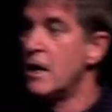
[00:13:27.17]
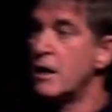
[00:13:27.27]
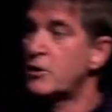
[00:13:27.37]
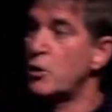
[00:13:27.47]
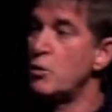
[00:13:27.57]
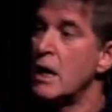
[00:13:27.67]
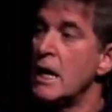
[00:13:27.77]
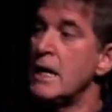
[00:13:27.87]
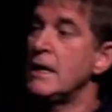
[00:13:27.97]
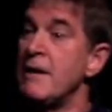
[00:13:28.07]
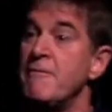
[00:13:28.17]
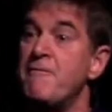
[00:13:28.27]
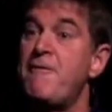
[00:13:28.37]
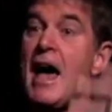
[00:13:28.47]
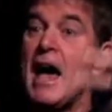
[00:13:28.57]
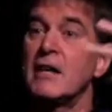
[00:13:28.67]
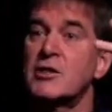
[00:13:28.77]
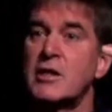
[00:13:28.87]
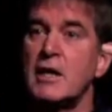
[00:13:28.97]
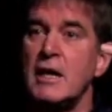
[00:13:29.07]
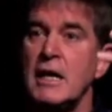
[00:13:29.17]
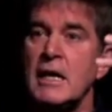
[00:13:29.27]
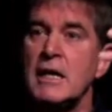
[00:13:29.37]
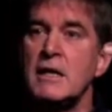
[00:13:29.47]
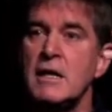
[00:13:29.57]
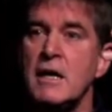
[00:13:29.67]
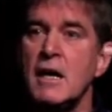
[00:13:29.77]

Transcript: in invest in heaven.